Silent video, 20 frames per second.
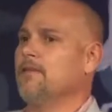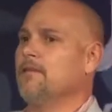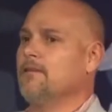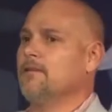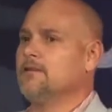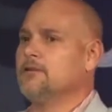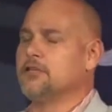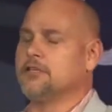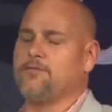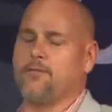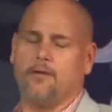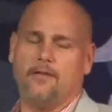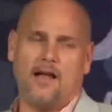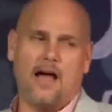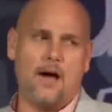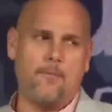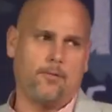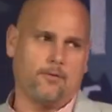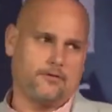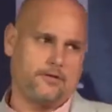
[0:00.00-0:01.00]
just for the
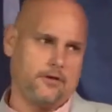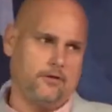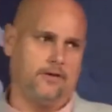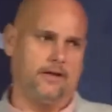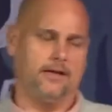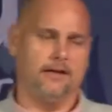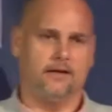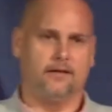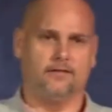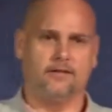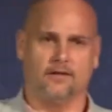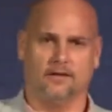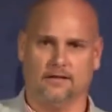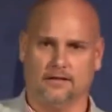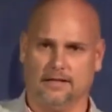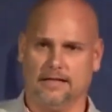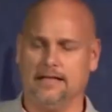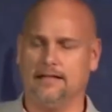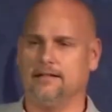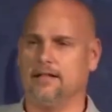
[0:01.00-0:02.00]
opportunity to
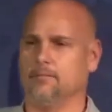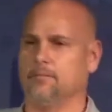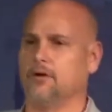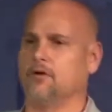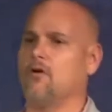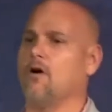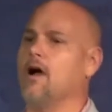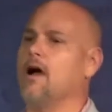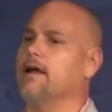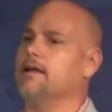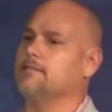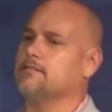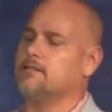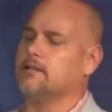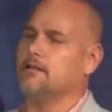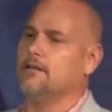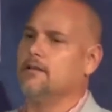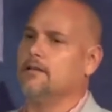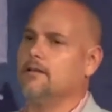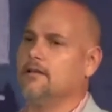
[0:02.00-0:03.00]
lead them to Christ.
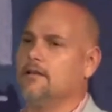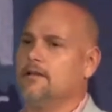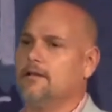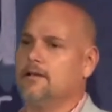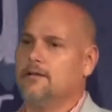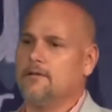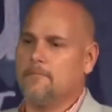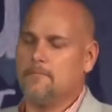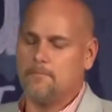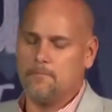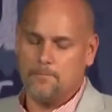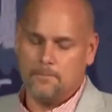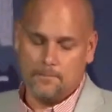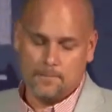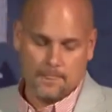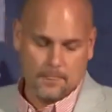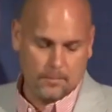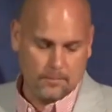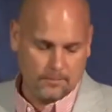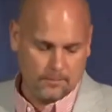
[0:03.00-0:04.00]

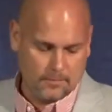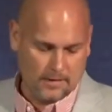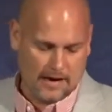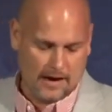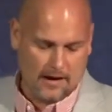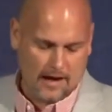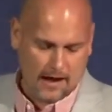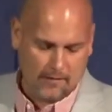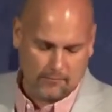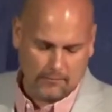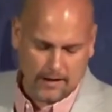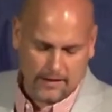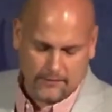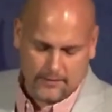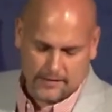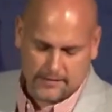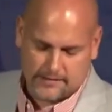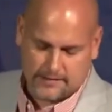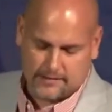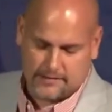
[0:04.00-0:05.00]
But I, I read
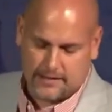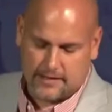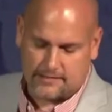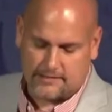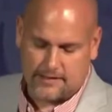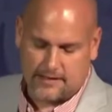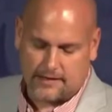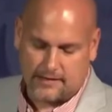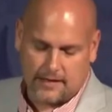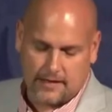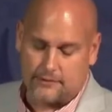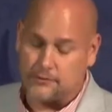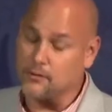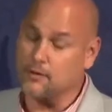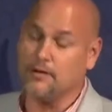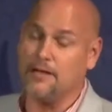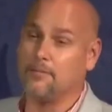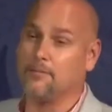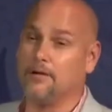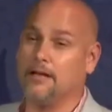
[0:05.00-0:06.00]
this statistic, and I
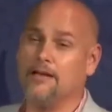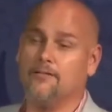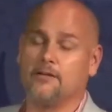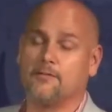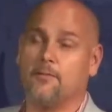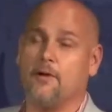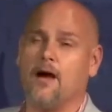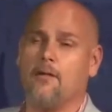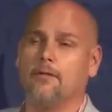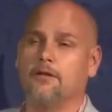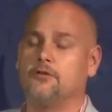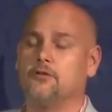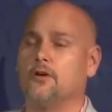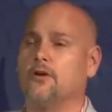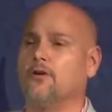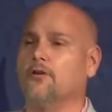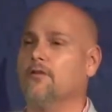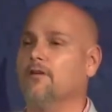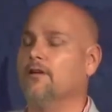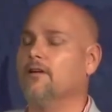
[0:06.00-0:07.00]
truly believe it's probably
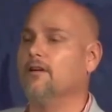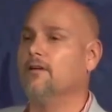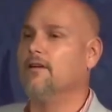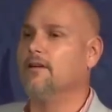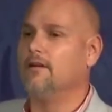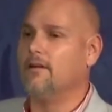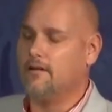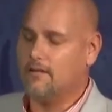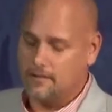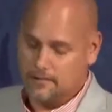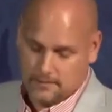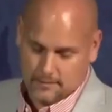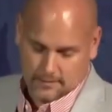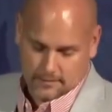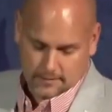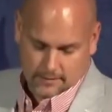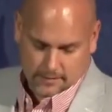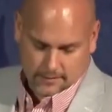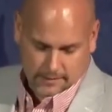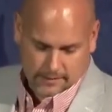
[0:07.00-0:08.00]
true.
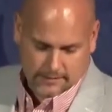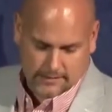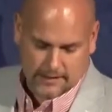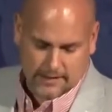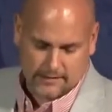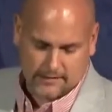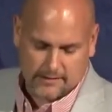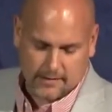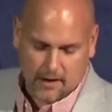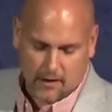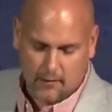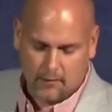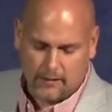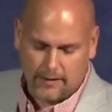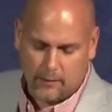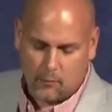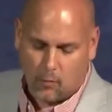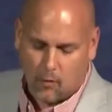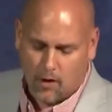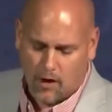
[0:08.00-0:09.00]
It says
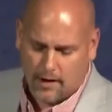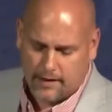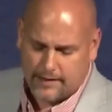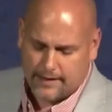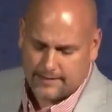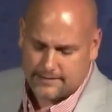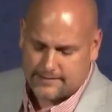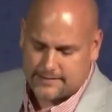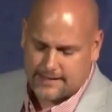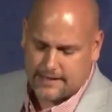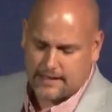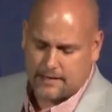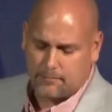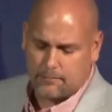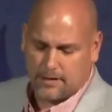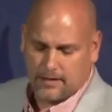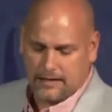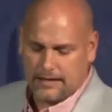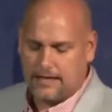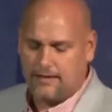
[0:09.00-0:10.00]
only one in ten
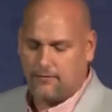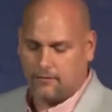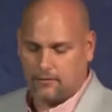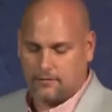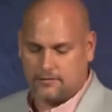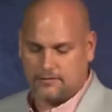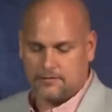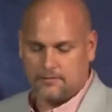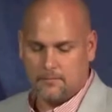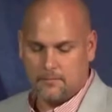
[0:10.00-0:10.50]
believers